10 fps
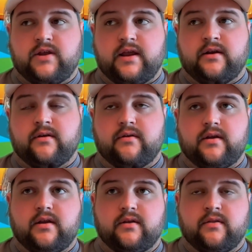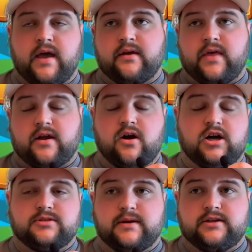didn't that
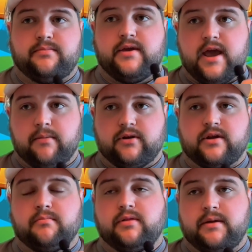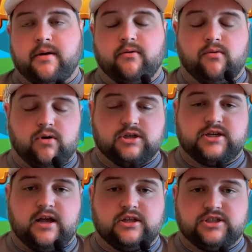caused me to be able to complete my reward
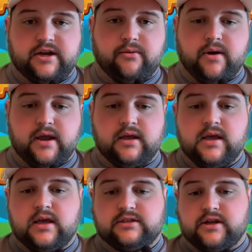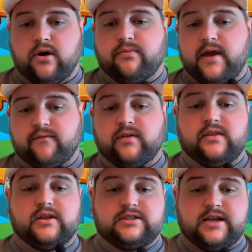challenge anyway. So
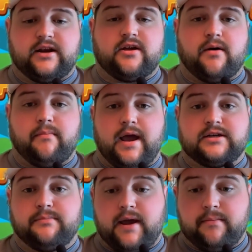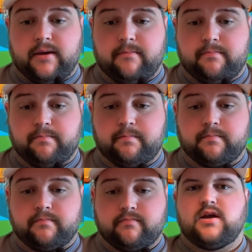thankfully, this didn't come back to bite me.
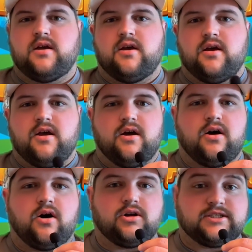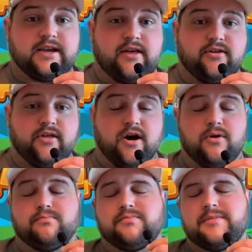Altogether,
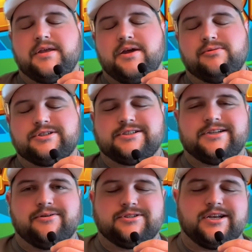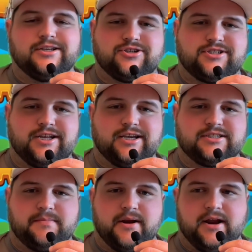though, it was an interesting
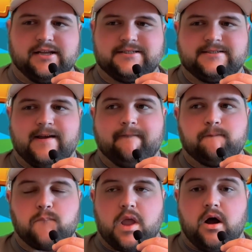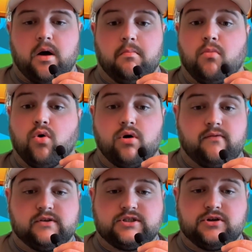experience. Moral
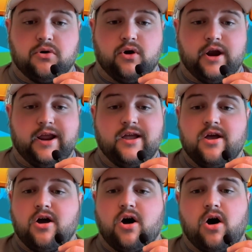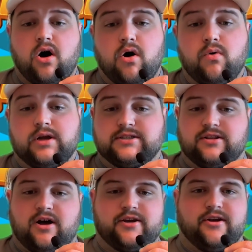of the story: always
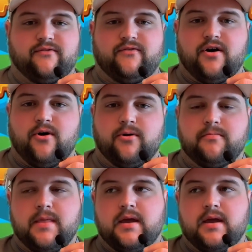lock your phone.